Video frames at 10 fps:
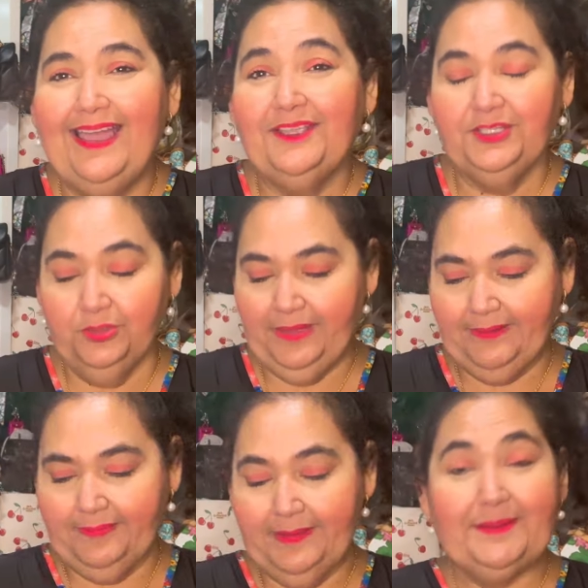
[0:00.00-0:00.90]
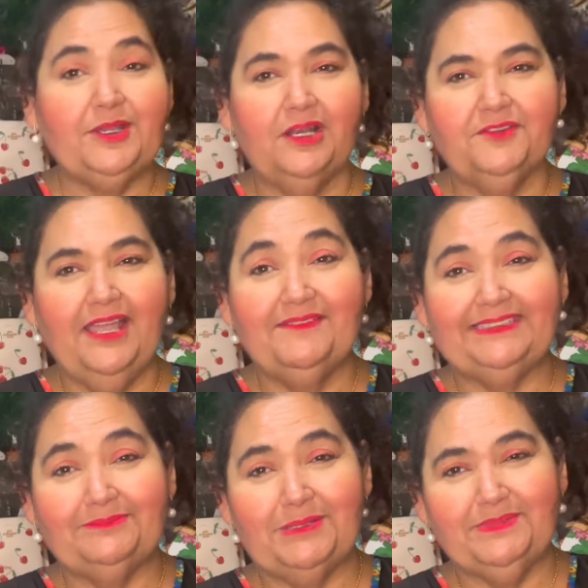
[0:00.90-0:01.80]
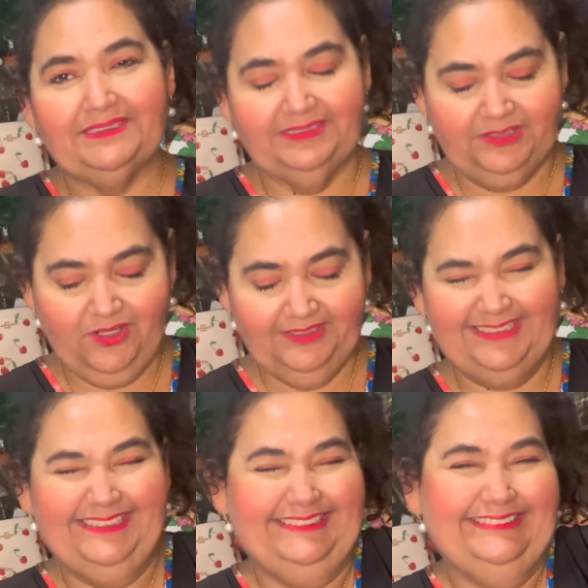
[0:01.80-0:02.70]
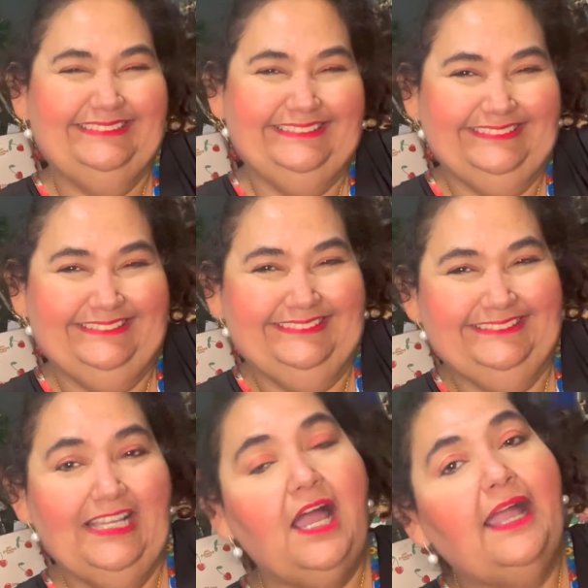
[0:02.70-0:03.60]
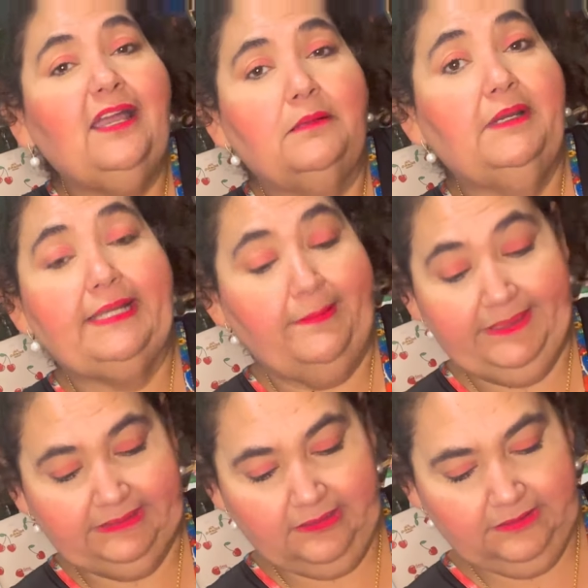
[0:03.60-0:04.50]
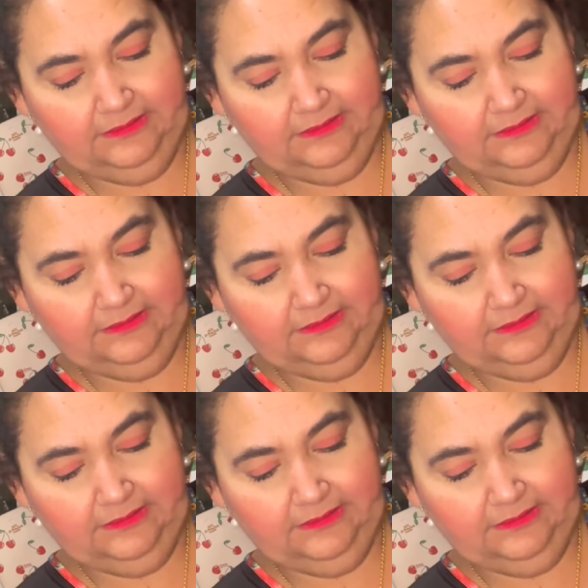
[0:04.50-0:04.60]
Maybe all of y'all haven't seen my business cards. I got them on Amazon,